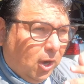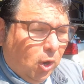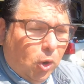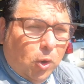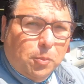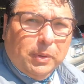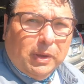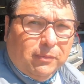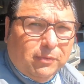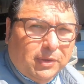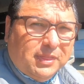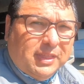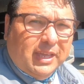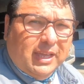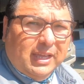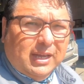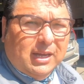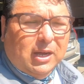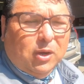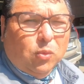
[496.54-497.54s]
hope
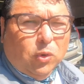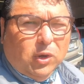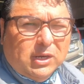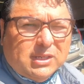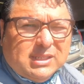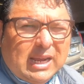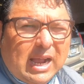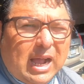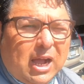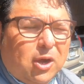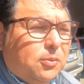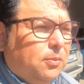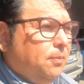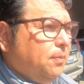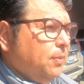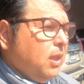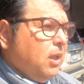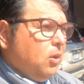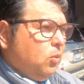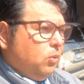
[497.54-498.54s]
everything uh, works out.
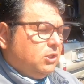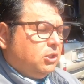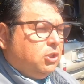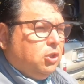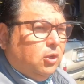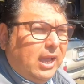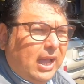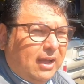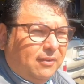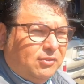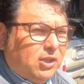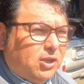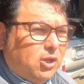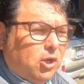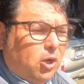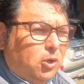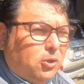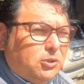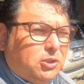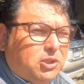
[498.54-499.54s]
We still have to
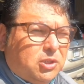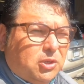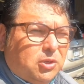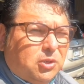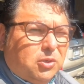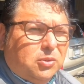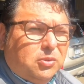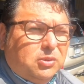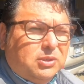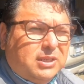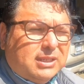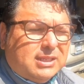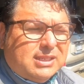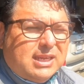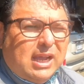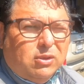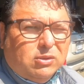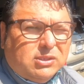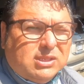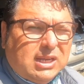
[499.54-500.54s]
go to
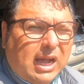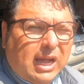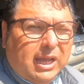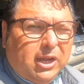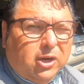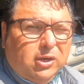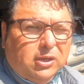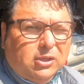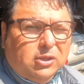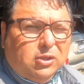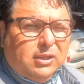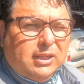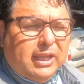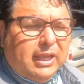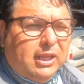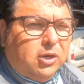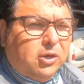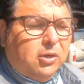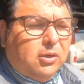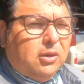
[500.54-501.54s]
Discount Tire a little
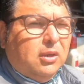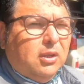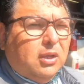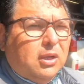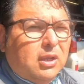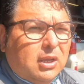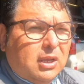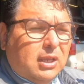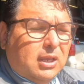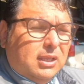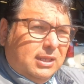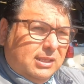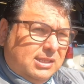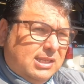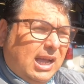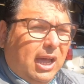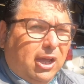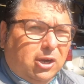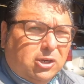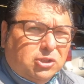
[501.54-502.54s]
later. The
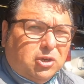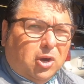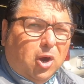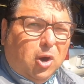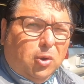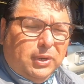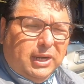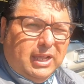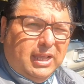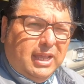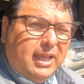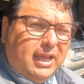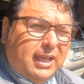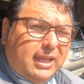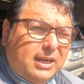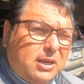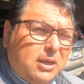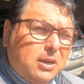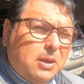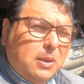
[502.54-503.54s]
tires are already
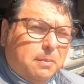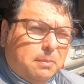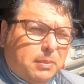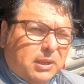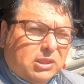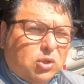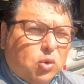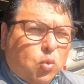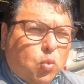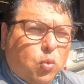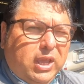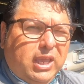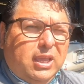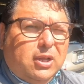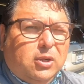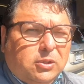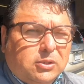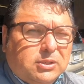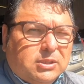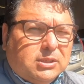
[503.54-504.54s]
in, but the
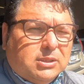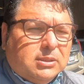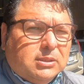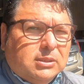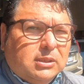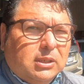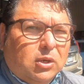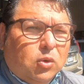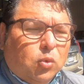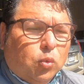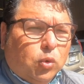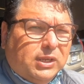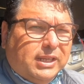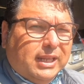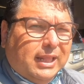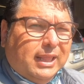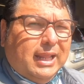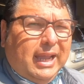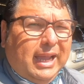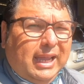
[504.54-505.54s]
wheels were
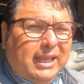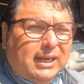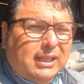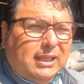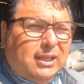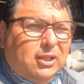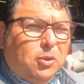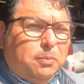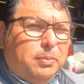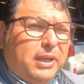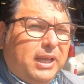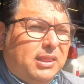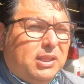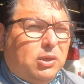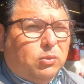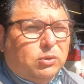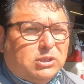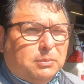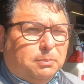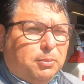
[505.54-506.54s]
delayed a little bit. They
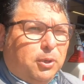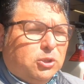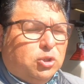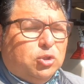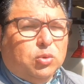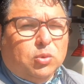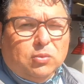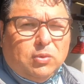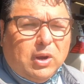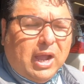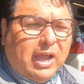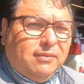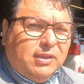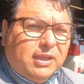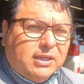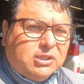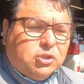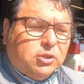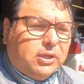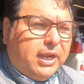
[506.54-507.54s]
were supposed to arrive
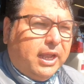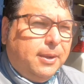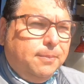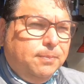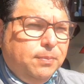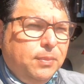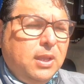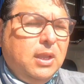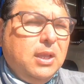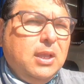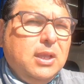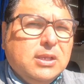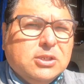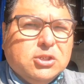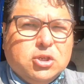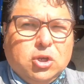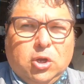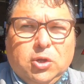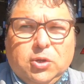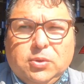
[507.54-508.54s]
yesterday.
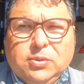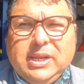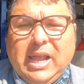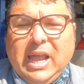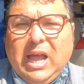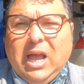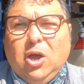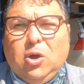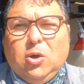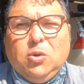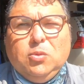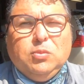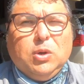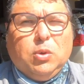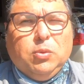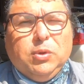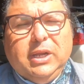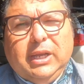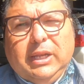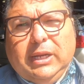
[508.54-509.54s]
So now what
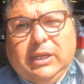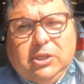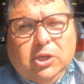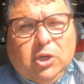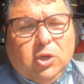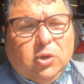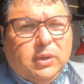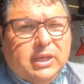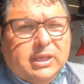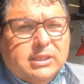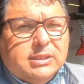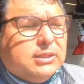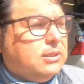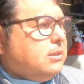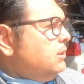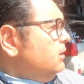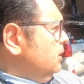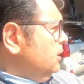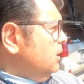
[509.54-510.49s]
we're gonna do is